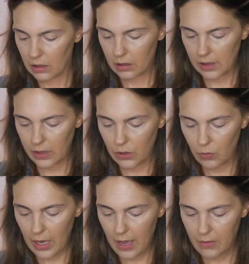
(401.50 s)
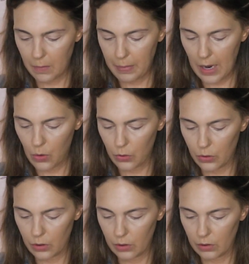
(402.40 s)
Because I don't have a
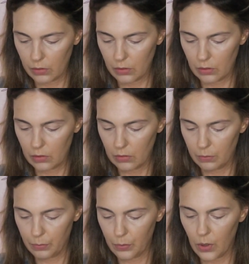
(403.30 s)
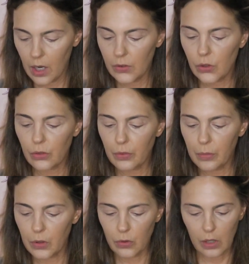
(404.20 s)
powder bronzer
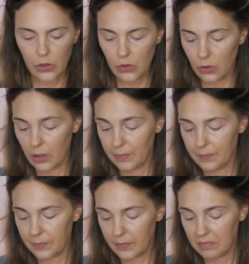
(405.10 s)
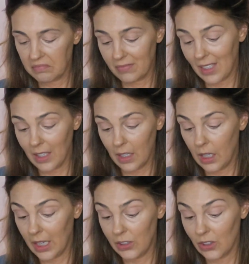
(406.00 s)
from the drugstore.
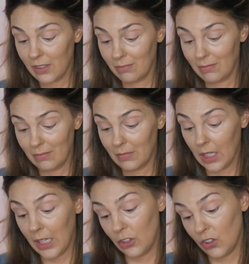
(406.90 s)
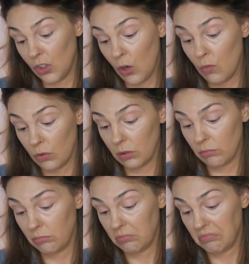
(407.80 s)
I just don't.
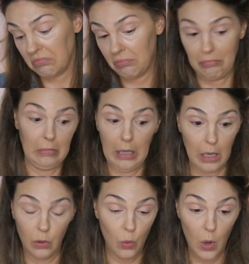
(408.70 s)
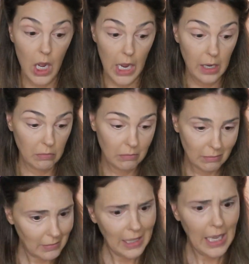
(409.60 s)
I don't know why.
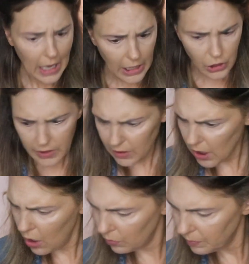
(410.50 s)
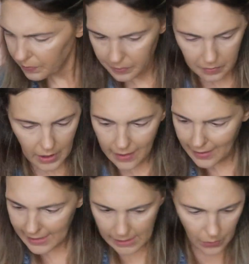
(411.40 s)
I just don't.
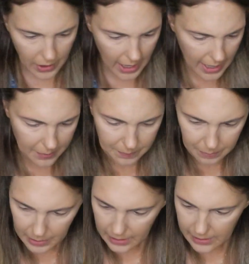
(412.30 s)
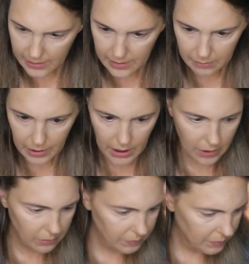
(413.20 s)
And that's okay because, you
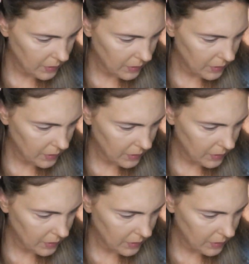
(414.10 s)
know,